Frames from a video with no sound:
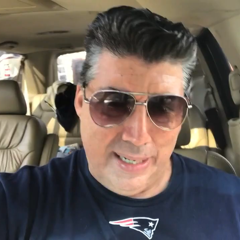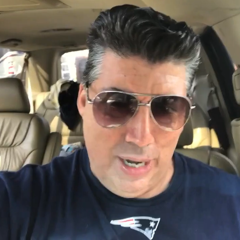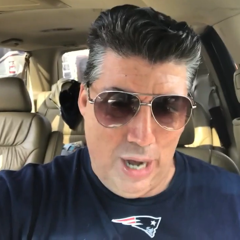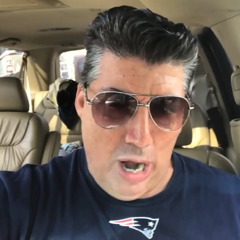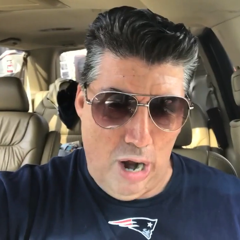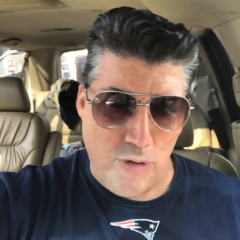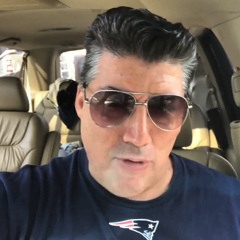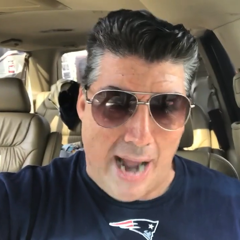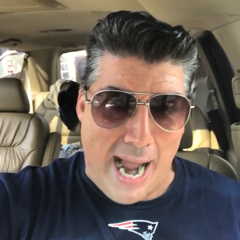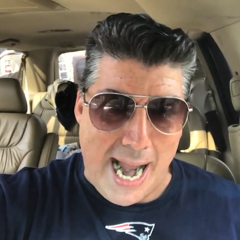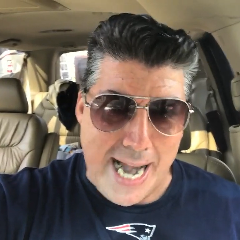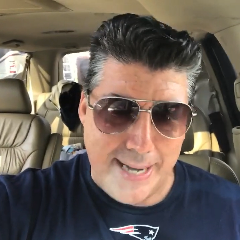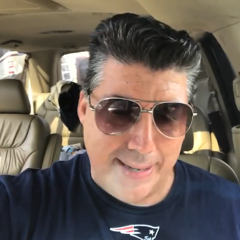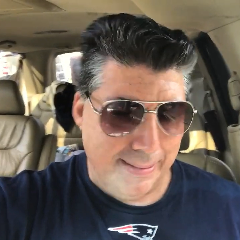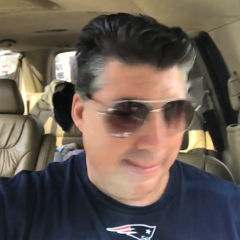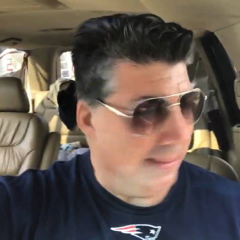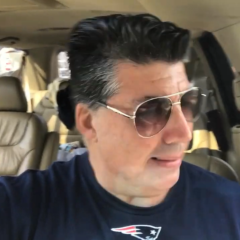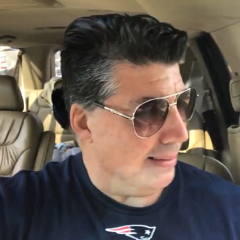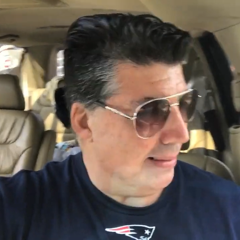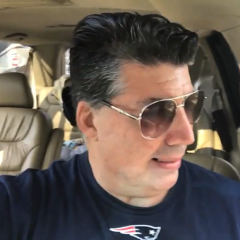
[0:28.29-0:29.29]
All right?
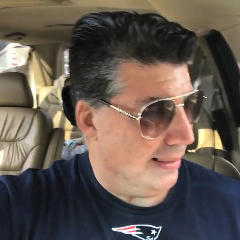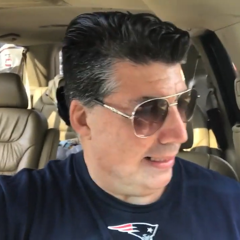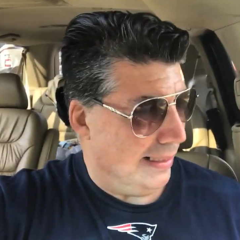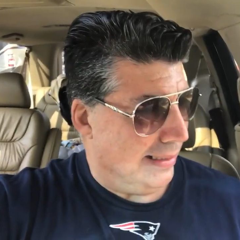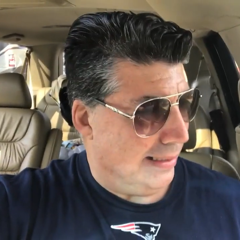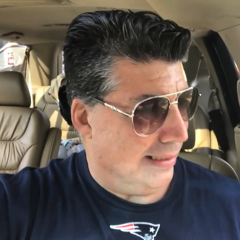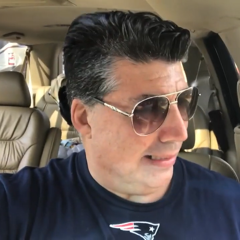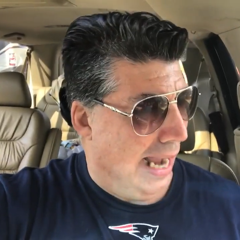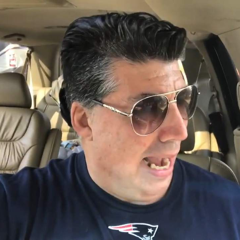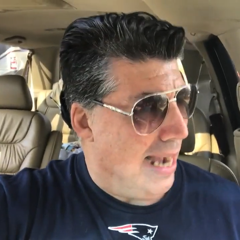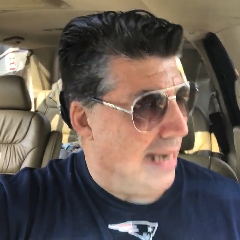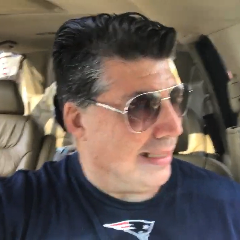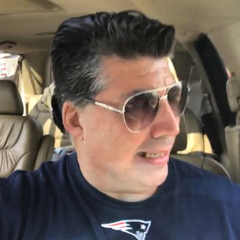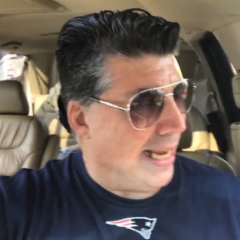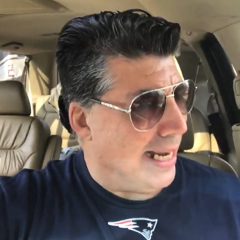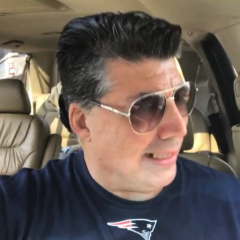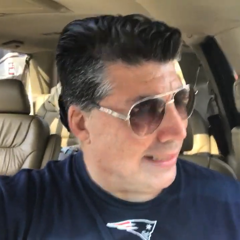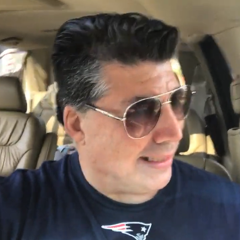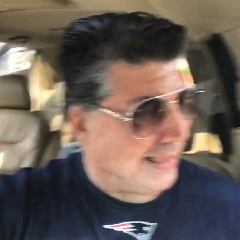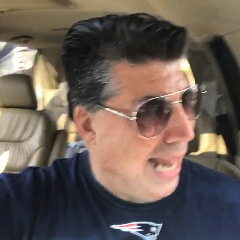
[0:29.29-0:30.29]

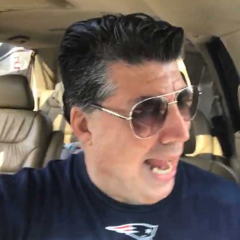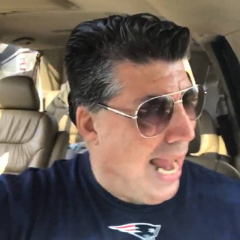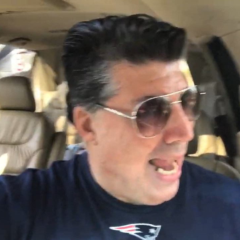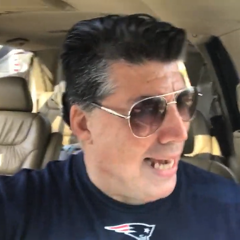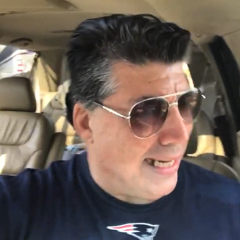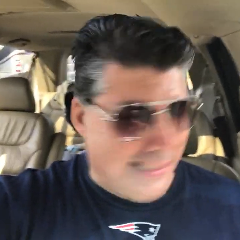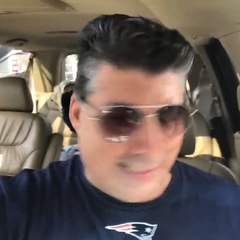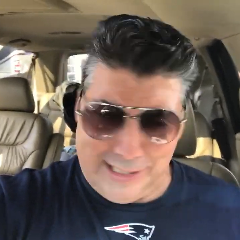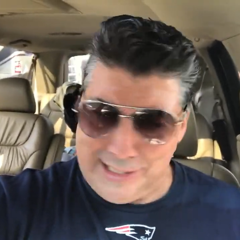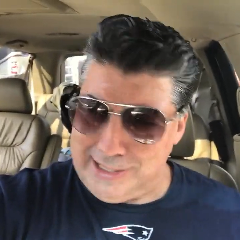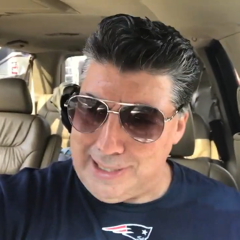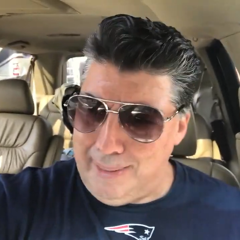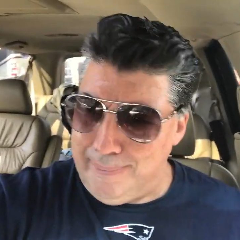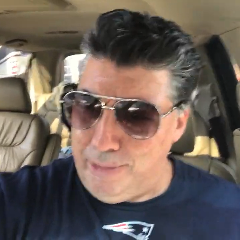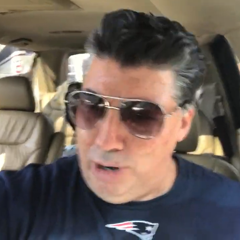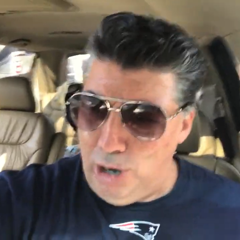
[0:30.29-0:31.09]
Dunkin' Dunks, I'm